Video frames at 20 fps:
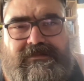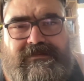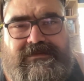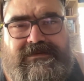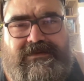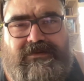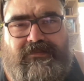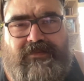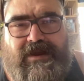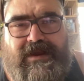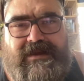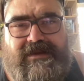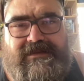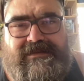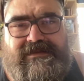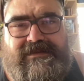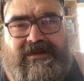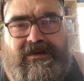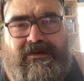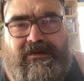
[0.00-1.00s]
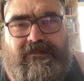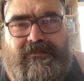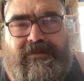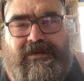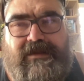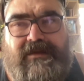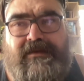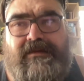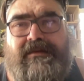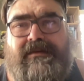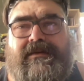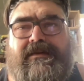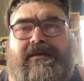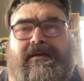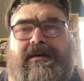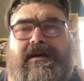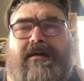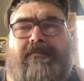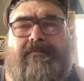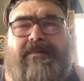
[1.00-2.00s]
to write is therapy,
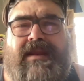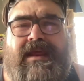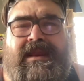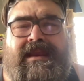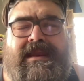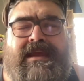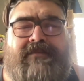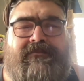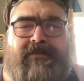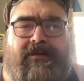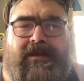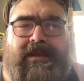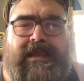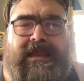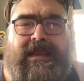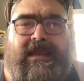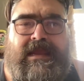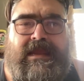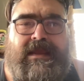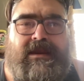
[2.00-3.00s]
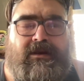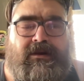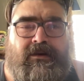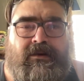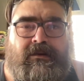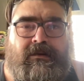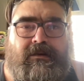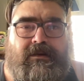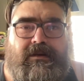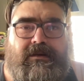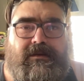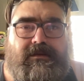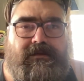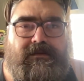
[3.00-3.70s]
but I never hear